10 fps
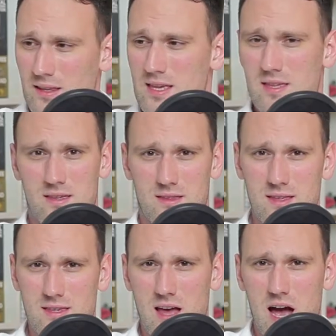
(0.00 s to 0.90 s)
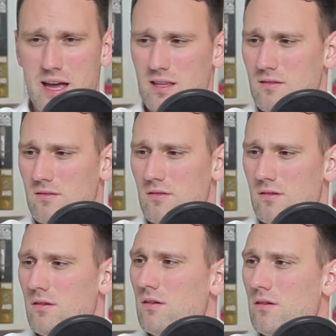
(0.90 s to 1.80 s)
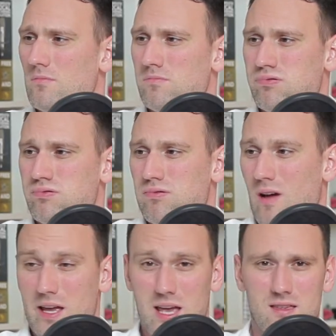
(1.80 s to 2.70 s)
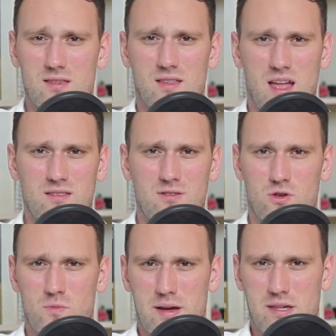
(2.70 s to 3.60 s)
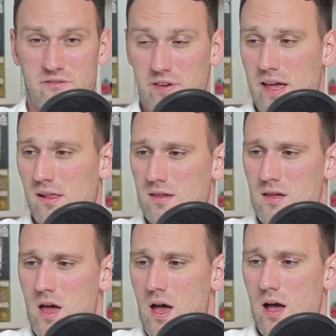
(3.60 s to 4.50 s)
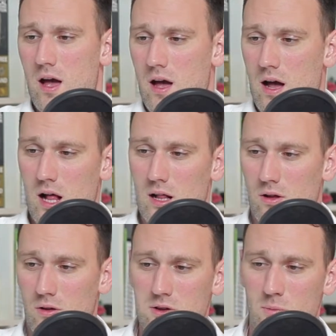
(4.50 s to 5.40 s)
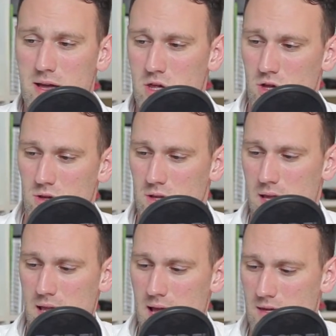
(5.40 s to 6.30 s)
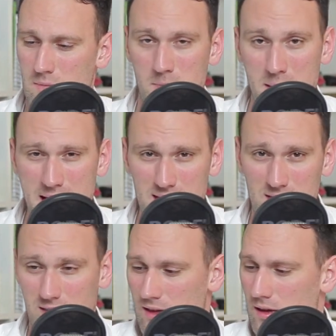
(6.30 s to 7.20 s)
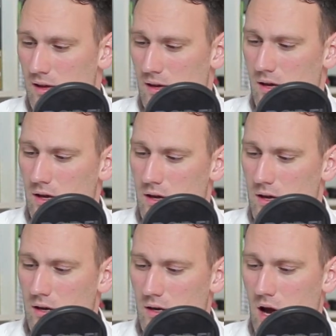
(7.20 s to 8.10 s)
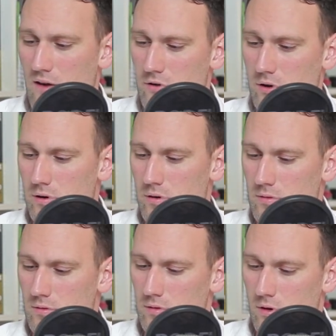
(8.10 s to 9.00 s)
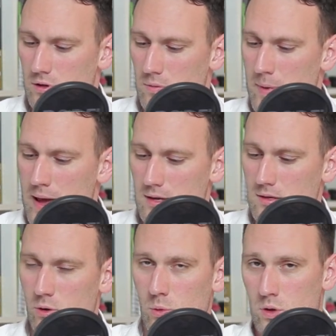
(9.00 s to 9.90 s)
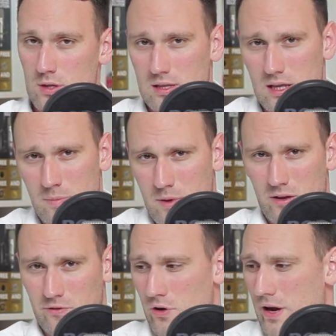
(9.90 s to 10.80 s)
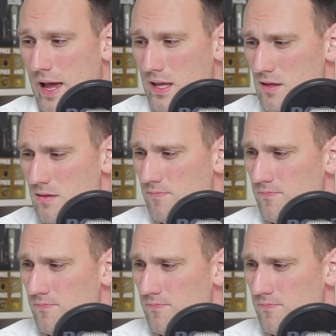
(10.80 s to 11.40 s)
this design, I guess then you should buy something else. I'll also mention it has a matte cover on the back, so it won't slip out of your hands.